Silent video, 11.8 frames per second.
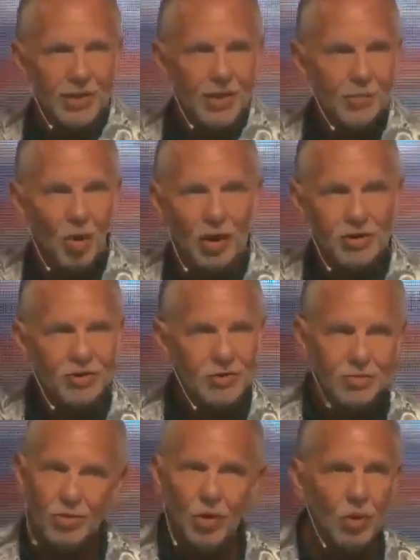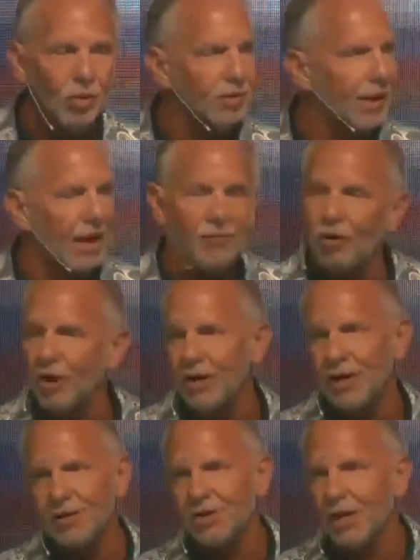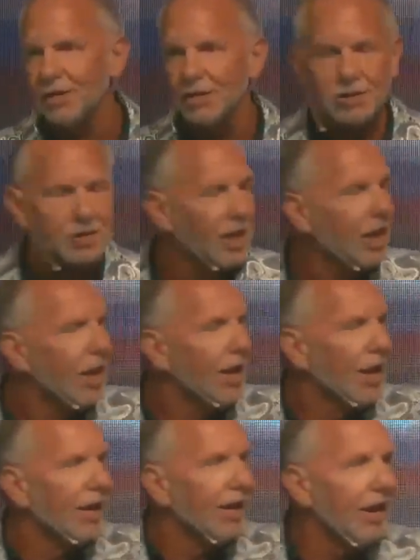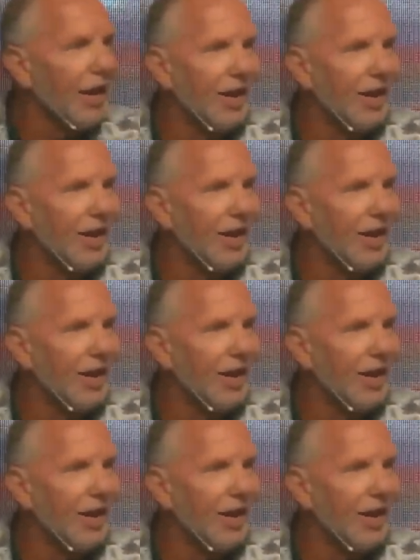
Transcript: Boy, woo, California needs Jesus. Yeah.